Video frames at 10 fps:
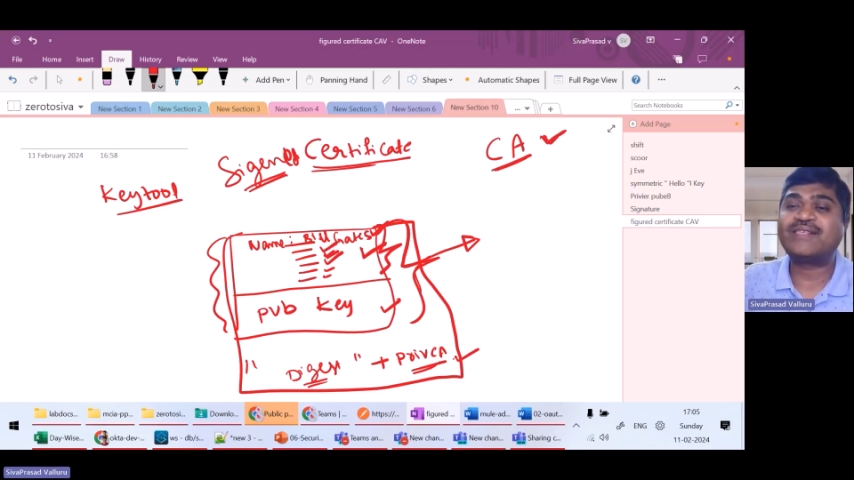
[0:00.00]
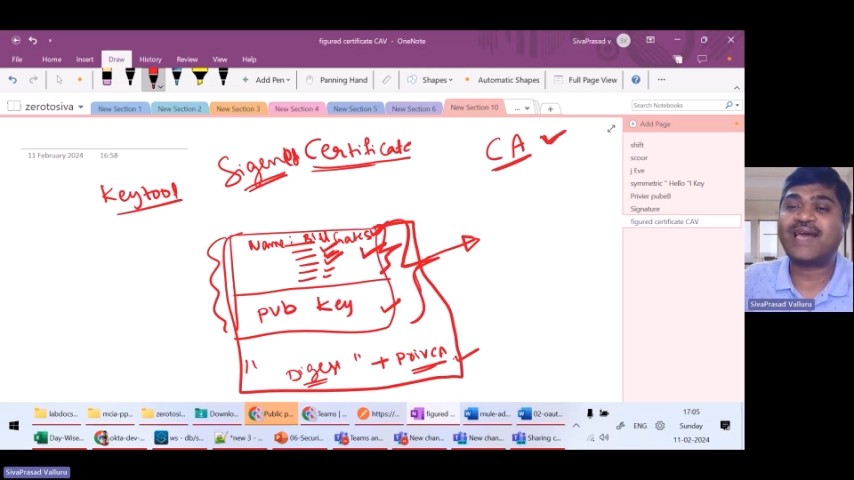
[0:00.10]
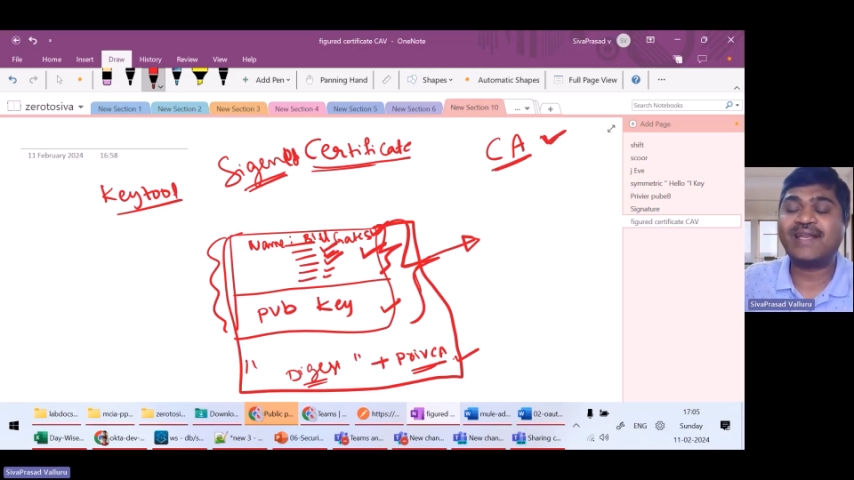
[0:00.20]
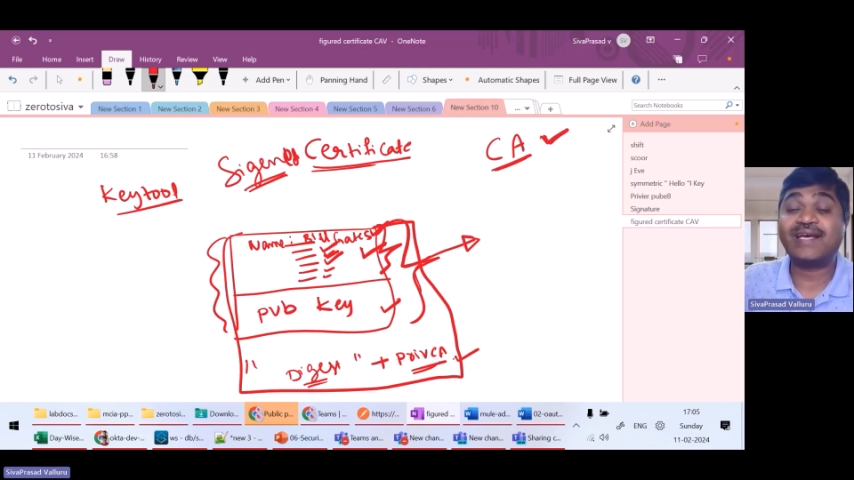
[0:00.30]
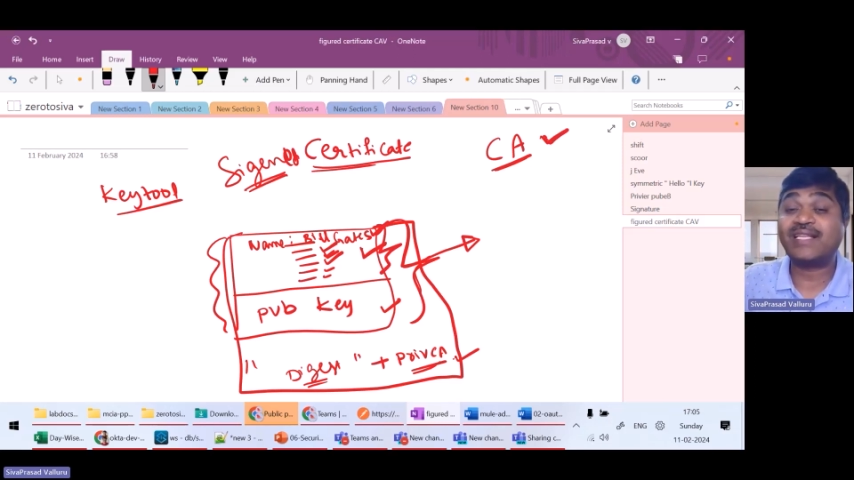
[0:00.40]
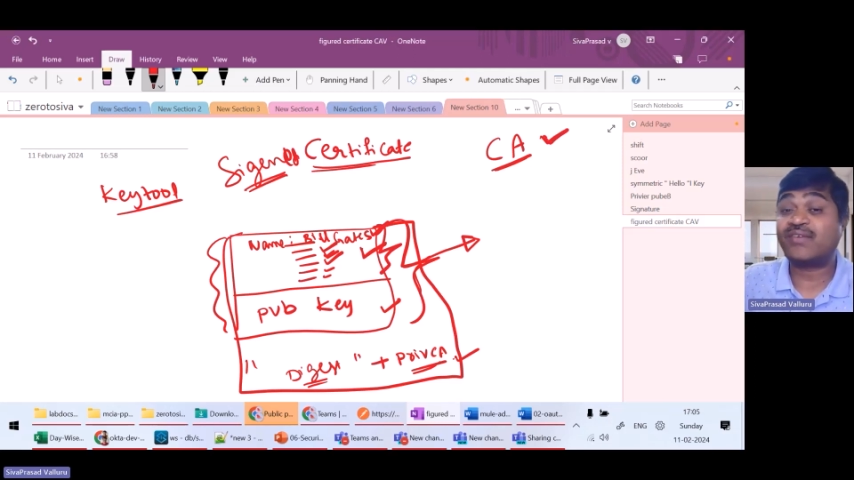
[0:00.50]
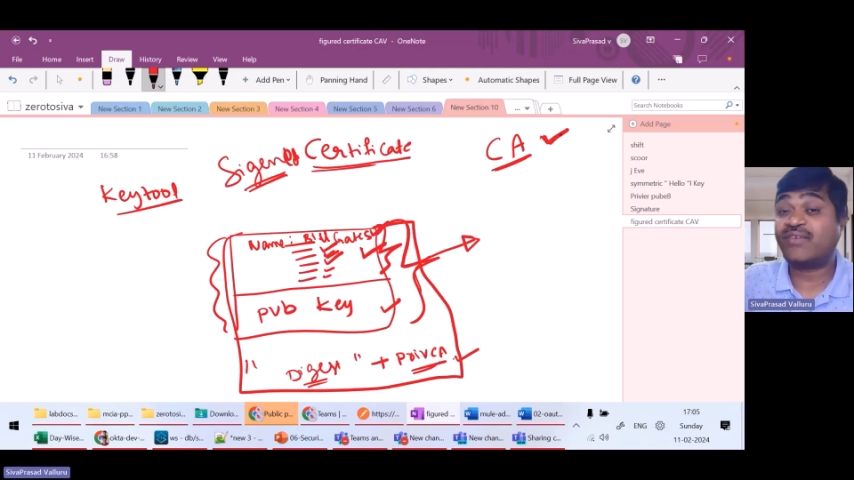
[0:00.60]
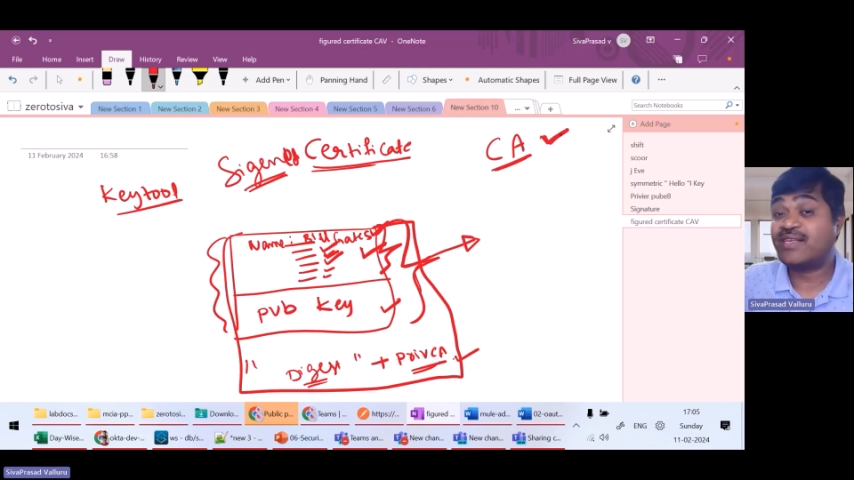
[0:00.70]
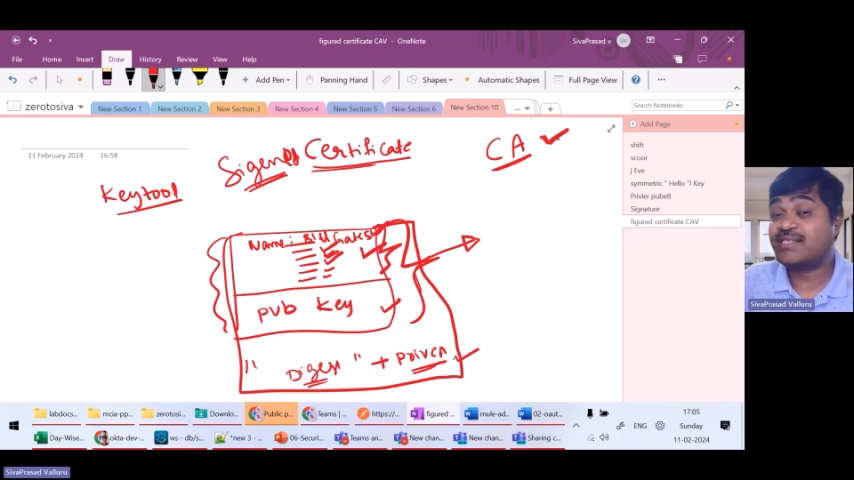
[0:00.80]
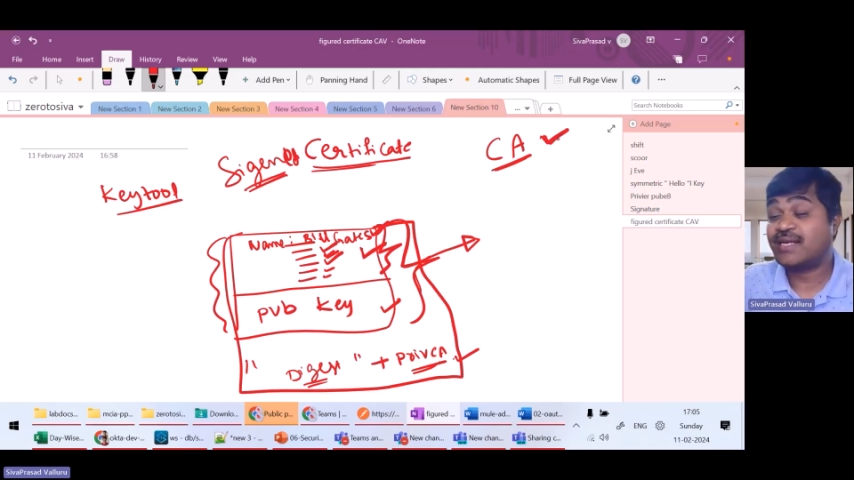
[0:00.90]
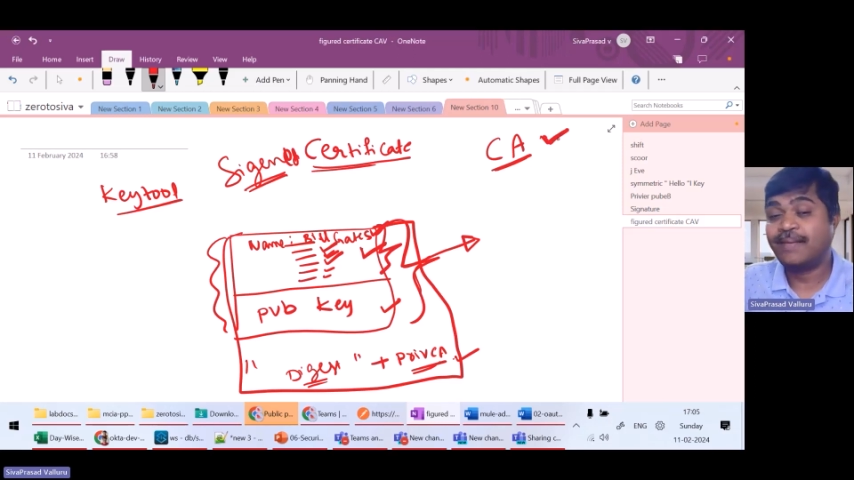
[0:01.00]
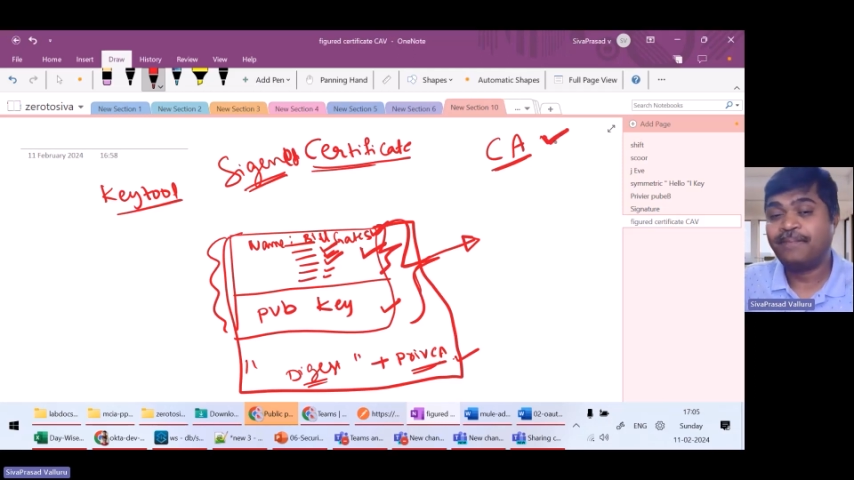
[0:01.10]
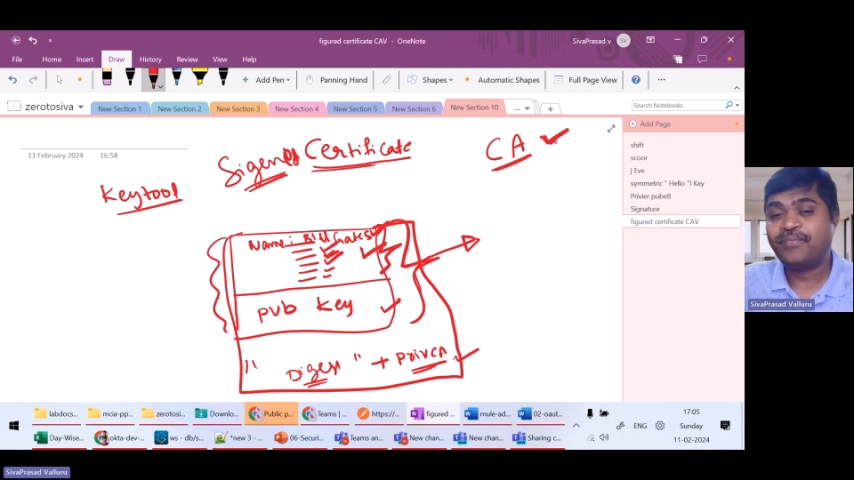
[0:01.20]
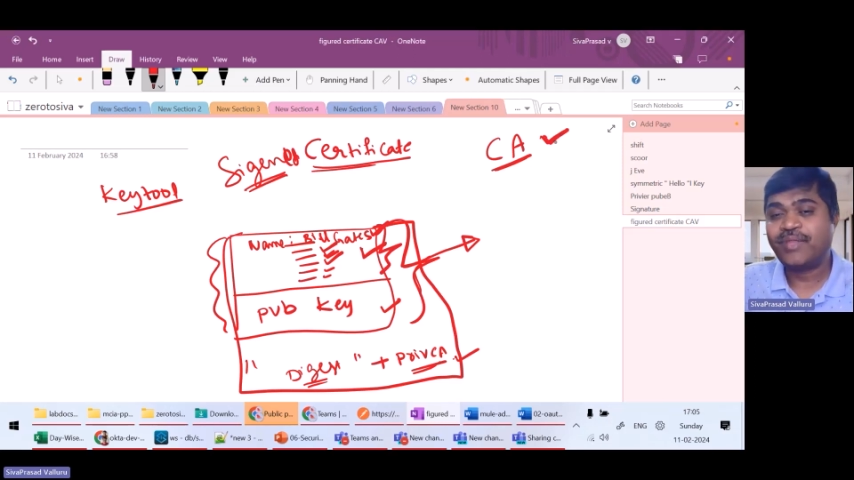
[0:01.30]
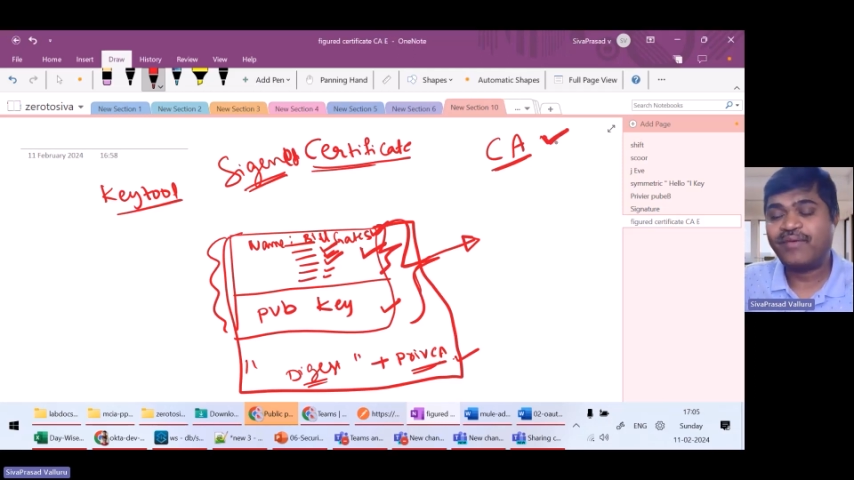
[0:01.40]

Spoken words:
will sign it. Otherwise,